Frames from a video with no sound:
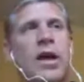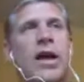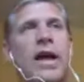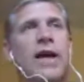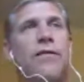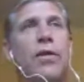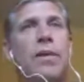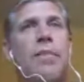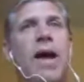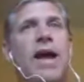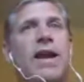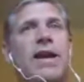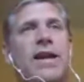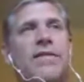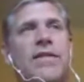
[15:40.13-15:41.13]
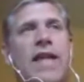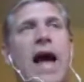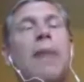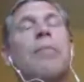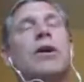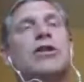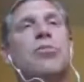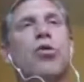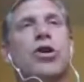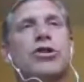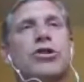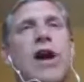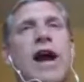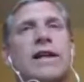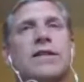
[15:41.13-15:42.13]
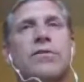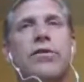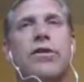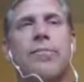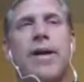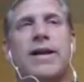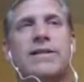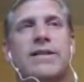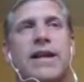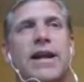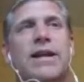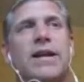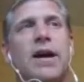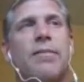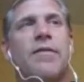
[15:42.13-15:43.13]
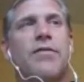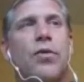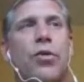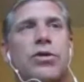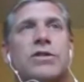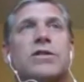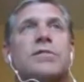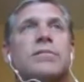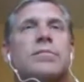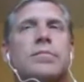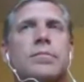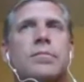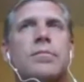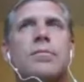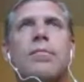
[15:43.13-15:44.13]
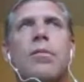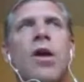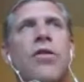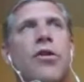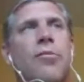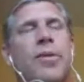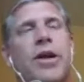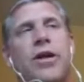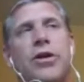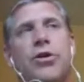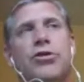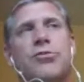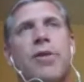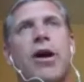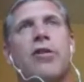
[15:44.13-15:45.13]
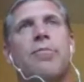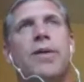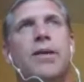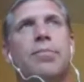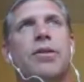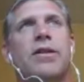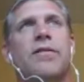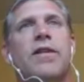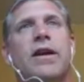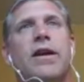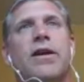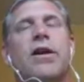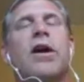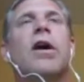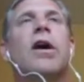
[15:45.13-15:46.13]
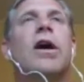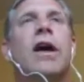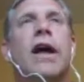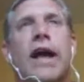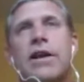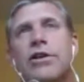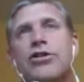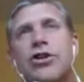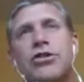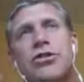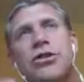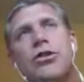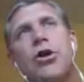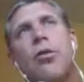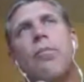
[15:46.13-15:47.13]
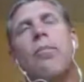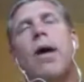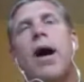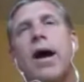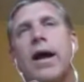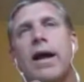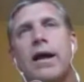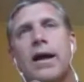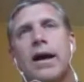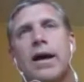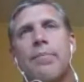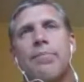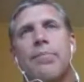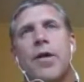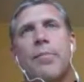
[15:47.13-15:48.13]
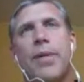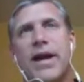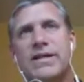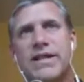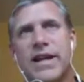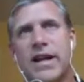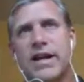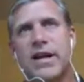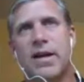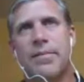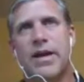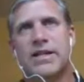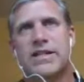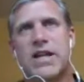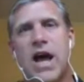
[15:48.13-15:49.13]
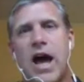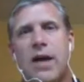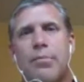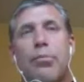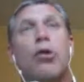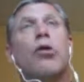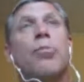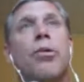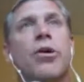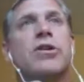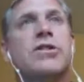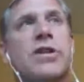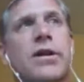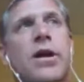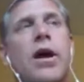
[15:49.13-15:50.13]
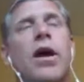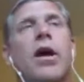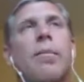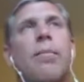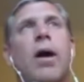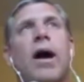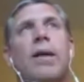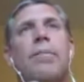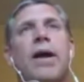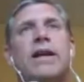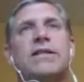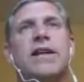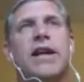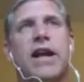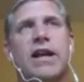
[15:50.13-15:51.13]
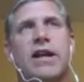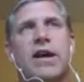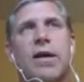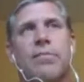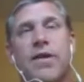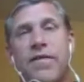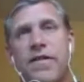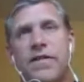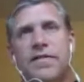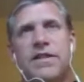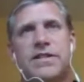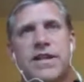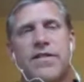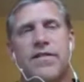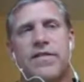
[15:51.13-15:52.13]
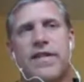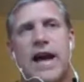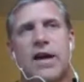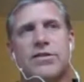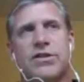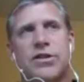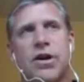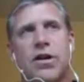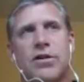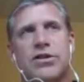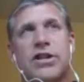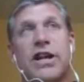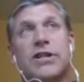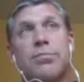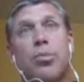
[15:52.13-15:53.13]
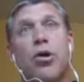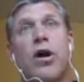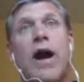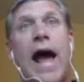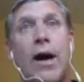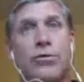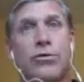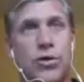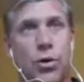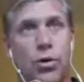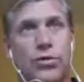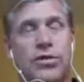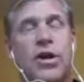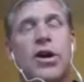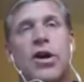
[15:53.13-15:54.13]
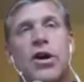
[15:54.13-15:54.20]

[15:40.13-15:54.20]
if we made it even that much more attractive with a basic income, of course, there'd be a huge amount of people living here. And just, my basic income is not per person. My basic income, the $57,000, is per household.